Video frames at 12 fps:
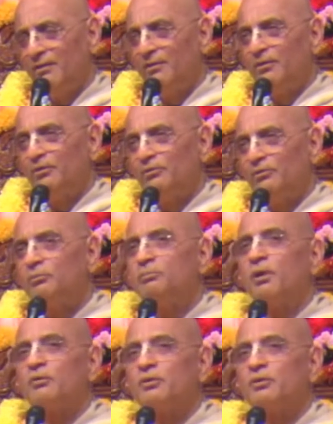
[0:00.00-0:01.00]
So
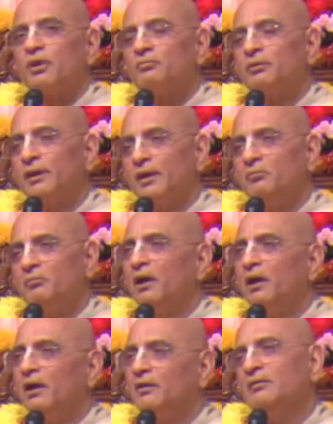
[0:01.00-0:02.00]
Parashuram came
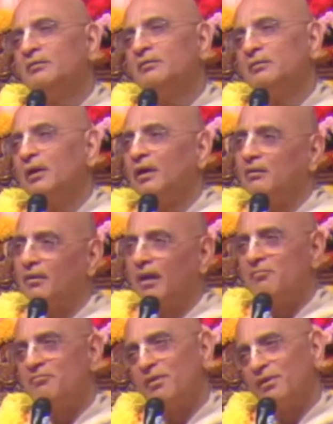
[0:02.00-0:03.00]
and her
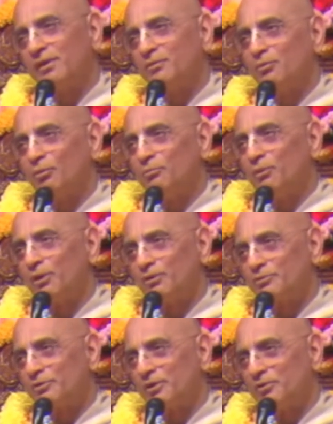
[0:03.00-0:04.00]
grandfather told
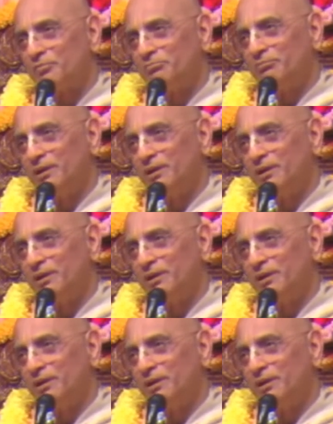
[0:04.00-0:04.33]
Parashuram.